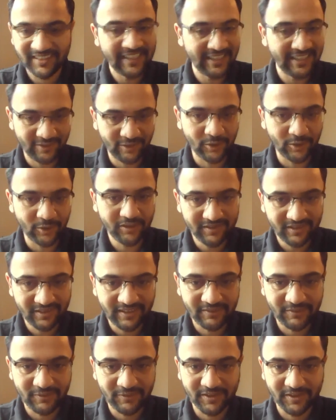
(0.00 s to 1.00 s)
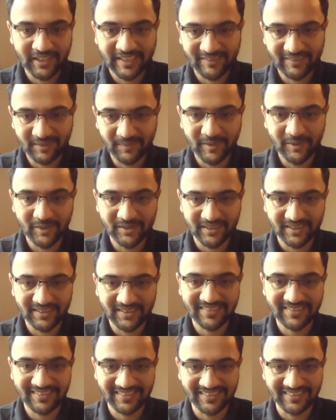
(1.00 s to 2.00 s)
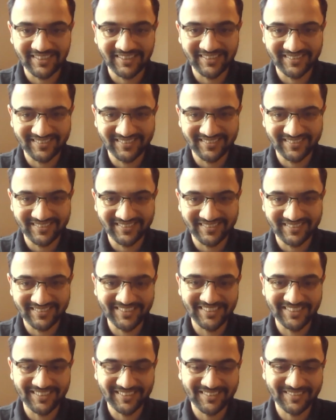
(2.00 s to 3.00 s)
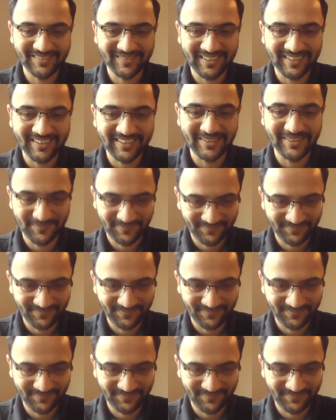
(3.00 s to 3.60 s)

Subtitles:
thanks a lot for having me on this. And